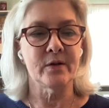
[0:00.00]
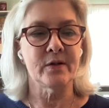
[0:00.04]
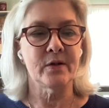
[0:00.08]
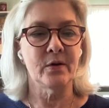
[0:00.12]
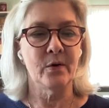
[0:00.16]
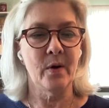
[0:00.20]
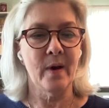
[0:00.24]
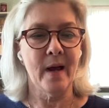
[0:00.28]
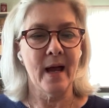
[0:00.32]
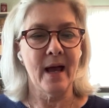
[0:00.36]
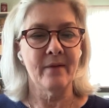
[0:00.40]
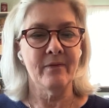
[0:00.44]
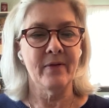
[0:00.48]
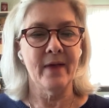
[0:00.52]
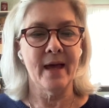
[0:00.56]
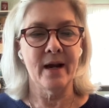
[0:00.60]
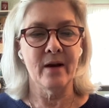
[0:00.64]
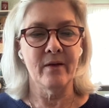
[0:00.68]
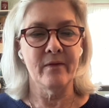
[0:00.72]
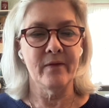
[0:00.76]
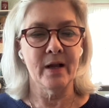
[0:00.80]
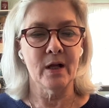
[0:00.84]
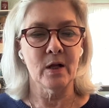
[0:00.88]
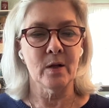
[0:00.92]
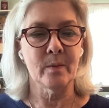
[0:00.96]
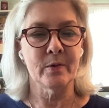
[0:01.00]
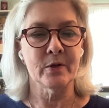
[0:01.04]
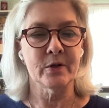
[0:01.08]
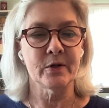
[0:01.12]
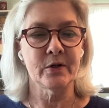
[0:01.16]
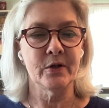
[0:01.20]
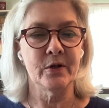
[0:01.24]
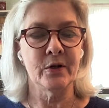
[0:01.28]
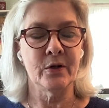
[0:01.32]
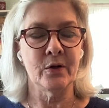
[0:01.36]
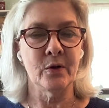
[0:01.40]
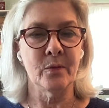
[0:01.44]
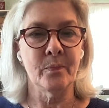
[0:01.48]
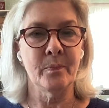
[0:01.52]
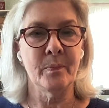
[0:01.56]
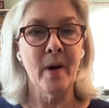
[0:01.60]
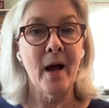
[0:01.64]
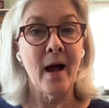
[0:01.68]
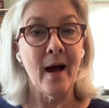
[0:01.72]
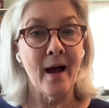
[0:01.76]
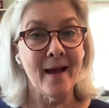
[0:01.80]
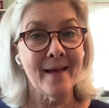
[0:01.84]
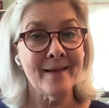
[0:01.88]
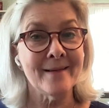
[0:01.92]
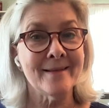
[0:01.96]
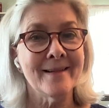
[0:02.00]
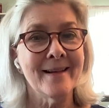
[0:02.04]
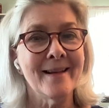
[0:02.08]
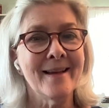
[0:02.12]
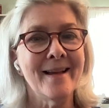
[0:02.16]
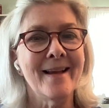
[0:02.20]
So you have that available to you. But